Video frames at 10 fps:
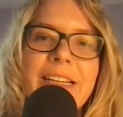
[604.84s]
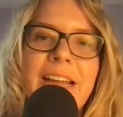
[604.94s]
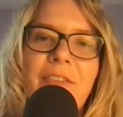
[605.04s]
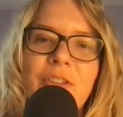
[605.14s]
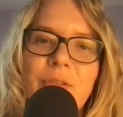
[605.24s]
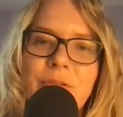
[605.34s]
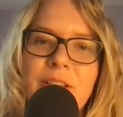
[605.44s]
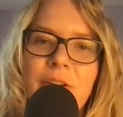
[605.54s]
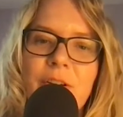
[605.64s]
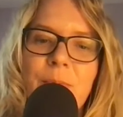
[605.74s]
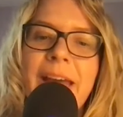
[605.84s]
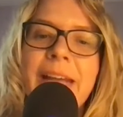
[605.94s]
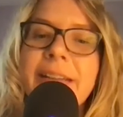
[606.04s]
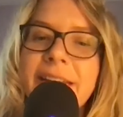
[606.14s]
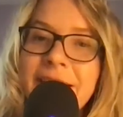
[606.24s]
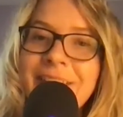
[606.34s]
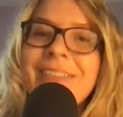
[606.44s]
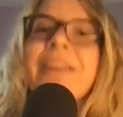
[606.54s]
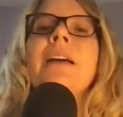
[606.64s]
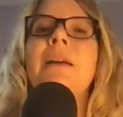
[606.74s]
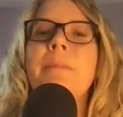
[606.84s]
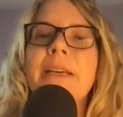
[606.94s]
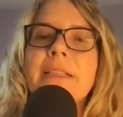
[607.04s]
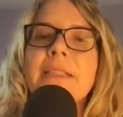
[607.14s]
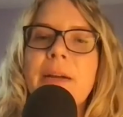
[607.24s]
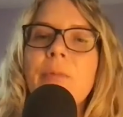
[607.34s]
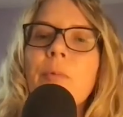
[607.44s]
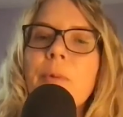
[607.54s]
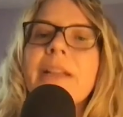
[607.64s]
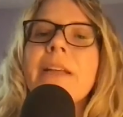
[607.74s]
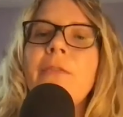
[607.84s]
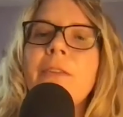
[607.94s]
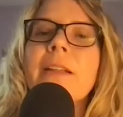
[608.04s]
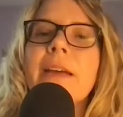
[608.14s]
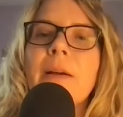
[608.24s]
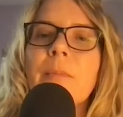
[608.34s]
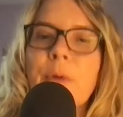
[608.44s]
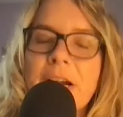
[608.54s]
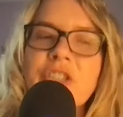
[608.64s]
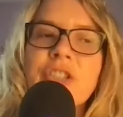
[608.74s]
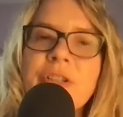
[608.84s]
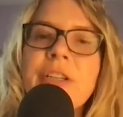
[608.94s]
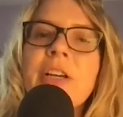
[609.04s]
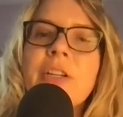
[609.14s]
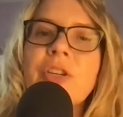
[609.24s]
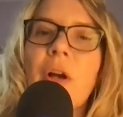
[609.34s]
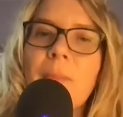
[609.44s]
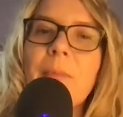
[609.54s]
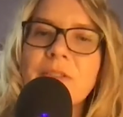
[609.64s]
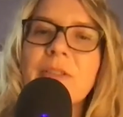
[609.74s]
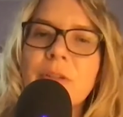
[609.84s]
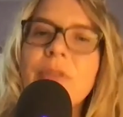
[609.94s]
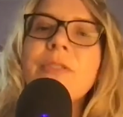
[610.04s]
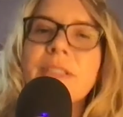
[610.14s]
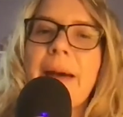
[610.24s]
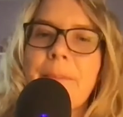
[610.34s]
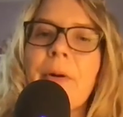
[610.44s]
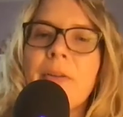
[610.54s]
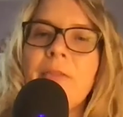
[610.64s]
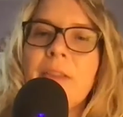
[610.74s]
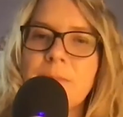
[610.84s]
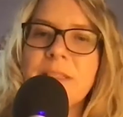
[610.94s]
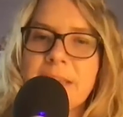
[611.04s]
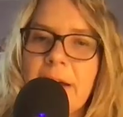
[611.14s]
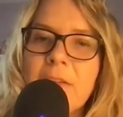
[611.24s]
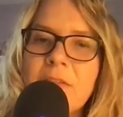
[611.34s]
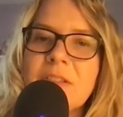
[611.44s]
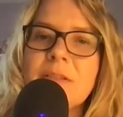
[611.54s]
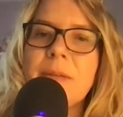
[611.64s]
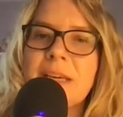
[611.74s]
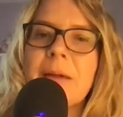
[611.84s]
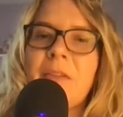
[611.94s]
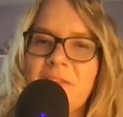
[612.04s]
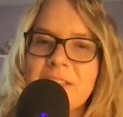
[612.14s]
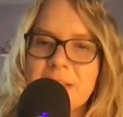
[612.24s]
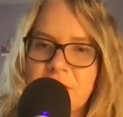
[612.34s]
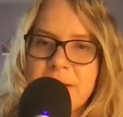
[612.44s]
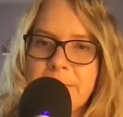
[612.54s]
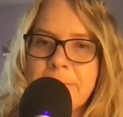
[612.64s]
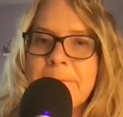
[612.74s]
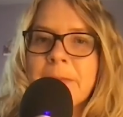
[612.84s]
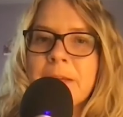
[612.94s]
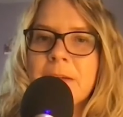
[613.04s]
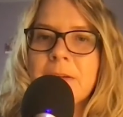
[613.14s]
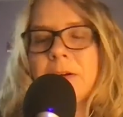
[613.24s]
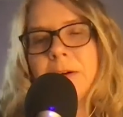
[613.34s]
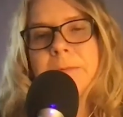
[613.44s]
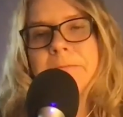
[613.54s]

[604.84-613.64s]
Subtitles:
didn't have to lose their humanity, because they were really feeling pressured to almost lose that part of themselves to become a physician. No?